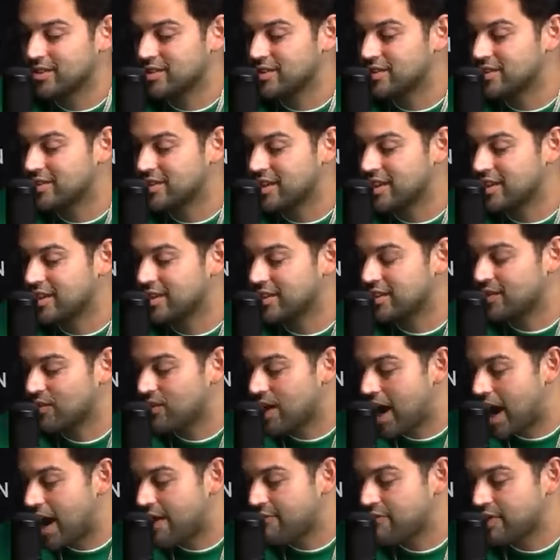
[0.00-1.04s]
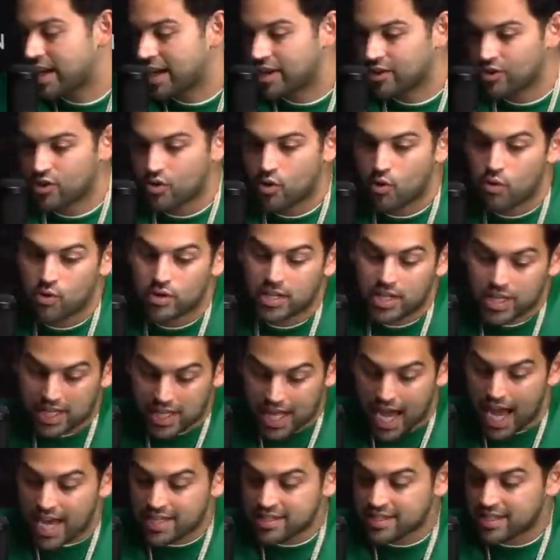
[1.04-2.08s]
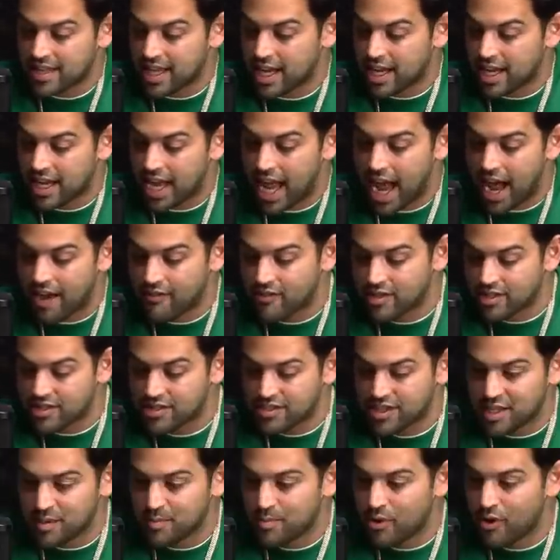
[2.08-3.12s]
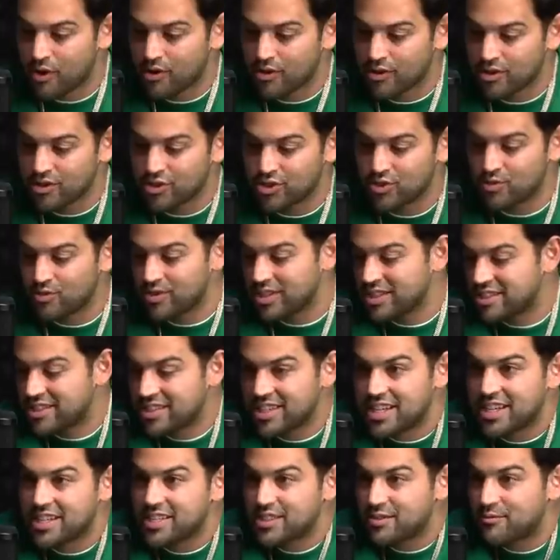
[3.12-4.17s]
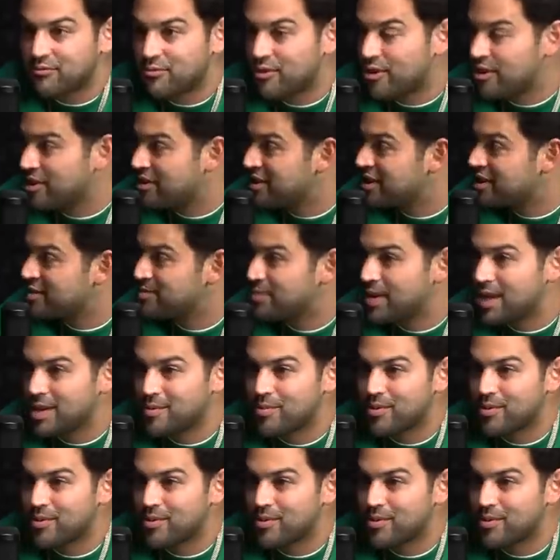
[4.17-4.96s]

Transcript: studying the craft, like going to class and like having a scene partner, doing scenes in front of these. Yeah, people.